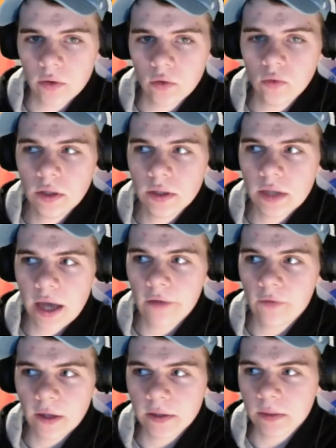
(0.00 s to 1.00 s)
need to
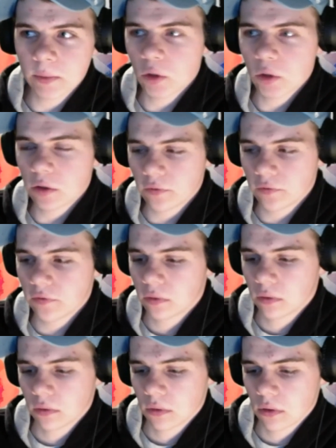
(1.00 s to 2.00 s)
have like some sort of
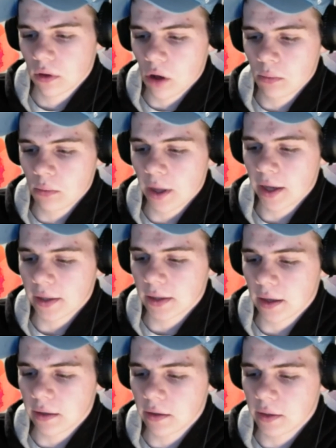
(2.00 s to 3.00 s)
complex
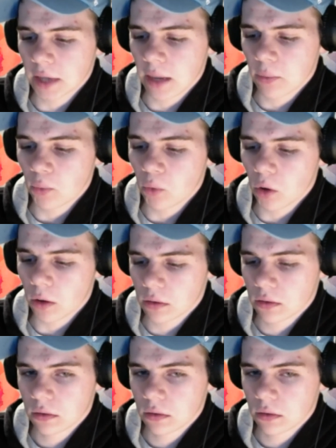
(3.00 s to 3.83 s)
that is capable.